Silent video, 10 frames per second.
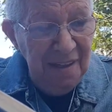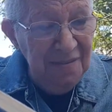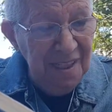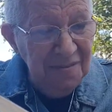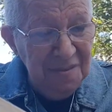
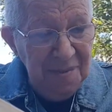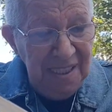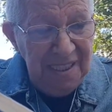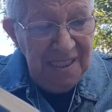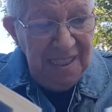have loved
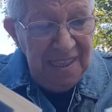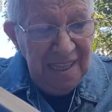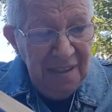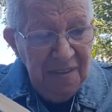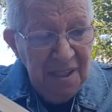me,
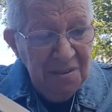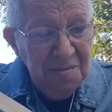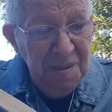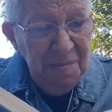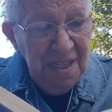they have
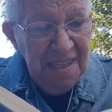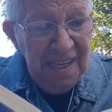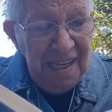held me by the